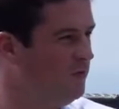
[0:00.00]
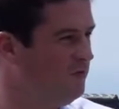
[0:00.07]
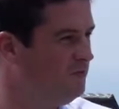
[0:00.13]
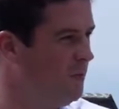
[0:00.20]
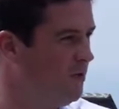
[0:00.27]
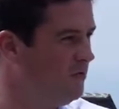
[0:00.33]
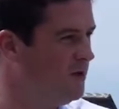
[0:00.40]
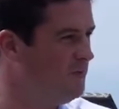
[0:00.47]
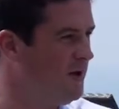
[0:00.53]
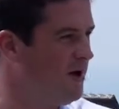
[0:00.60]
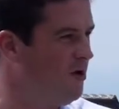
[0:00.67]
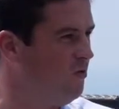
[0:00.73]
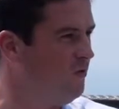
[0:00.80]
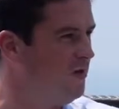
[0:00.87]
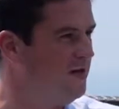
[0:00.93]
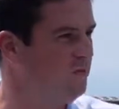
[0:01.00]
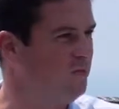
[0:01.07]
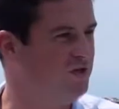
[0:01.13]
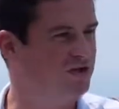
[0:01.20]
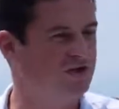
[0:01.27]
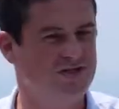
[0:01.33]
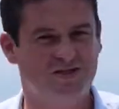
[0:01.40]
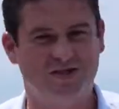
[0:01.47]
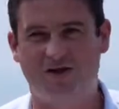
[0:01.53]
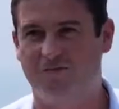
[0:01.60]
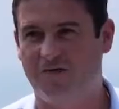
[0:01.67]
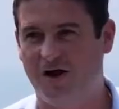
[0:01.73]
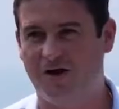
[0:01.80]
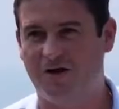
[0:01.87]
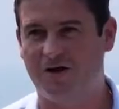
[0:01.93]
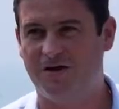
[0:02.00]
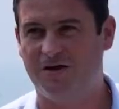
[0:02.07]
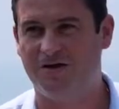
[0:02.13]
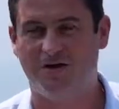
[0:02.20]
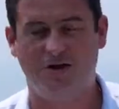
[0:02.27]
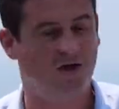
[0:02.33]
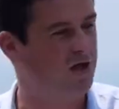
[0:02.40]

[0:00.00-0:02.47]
that we've spoken about already, which is at Nirvana